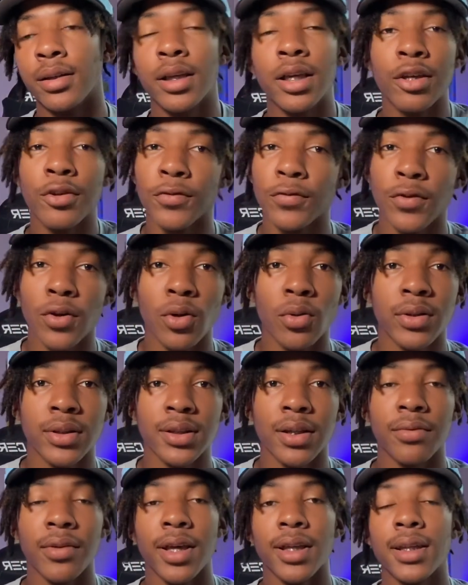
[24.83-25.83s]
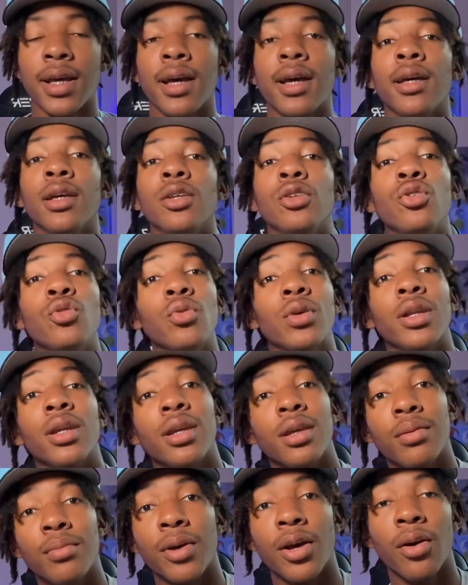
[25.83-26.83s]
info and stuff like that, you can
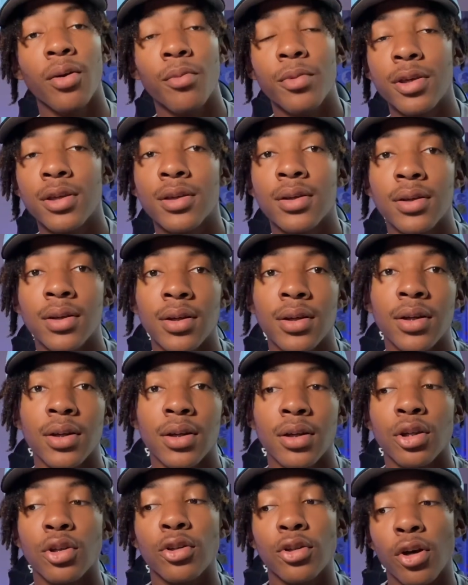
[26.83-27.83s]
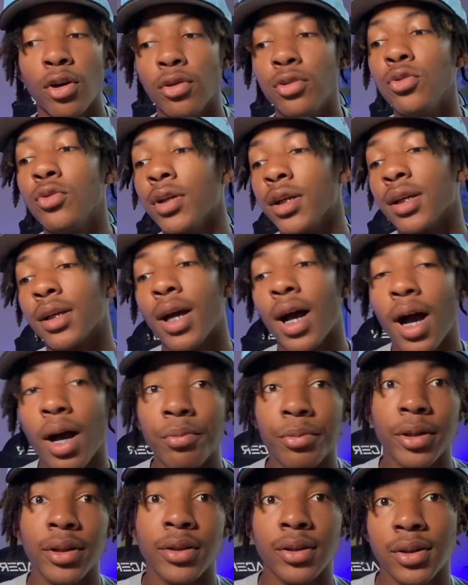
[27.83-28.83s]
email me, you know, you can
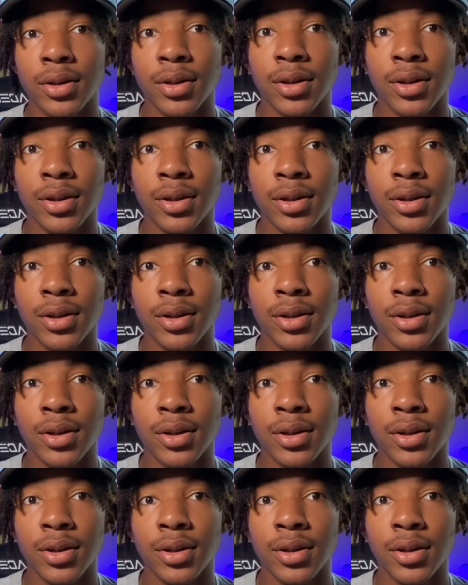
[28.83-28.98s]
comment